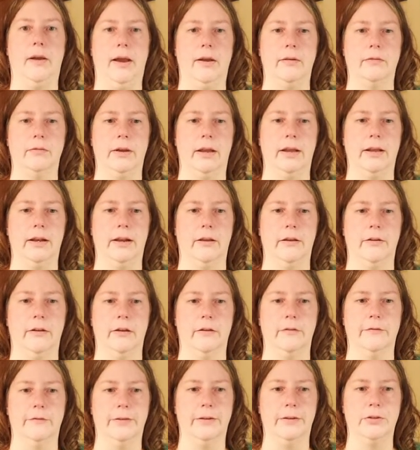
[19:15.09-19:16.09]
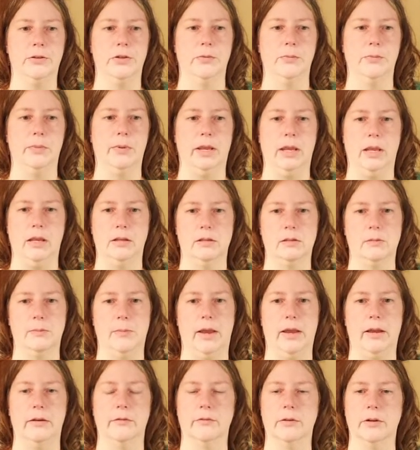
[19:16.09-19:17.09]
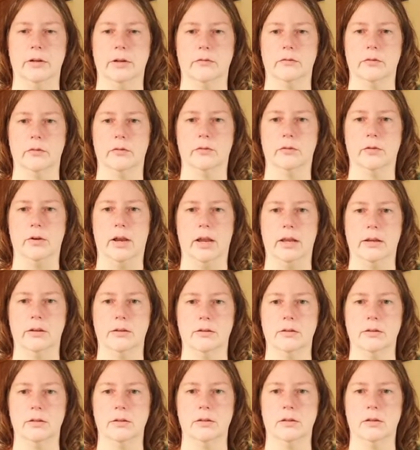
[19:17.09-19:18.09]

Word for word: I read a fiction piece by a friend of a friend